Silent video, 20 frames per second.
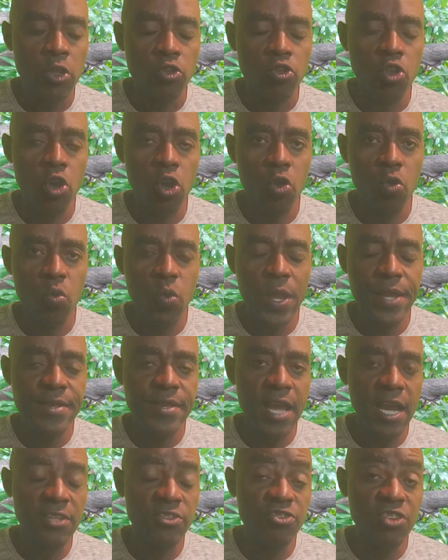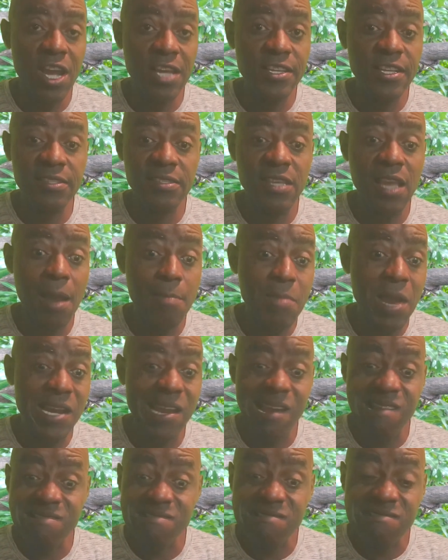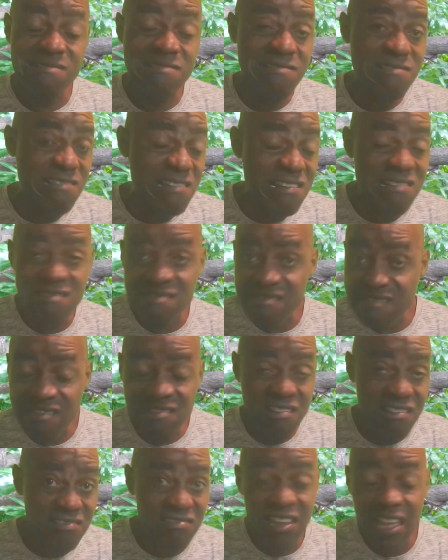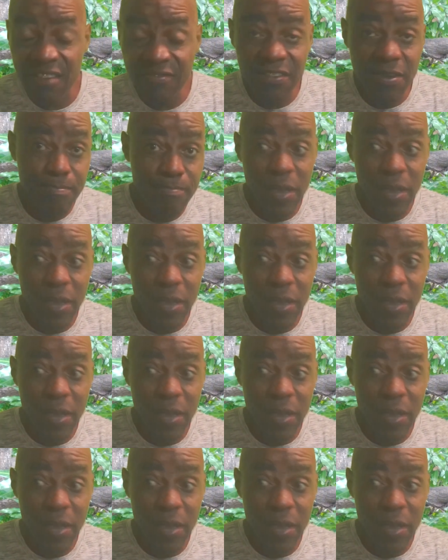Now, when that draw, you see a man a run go down there.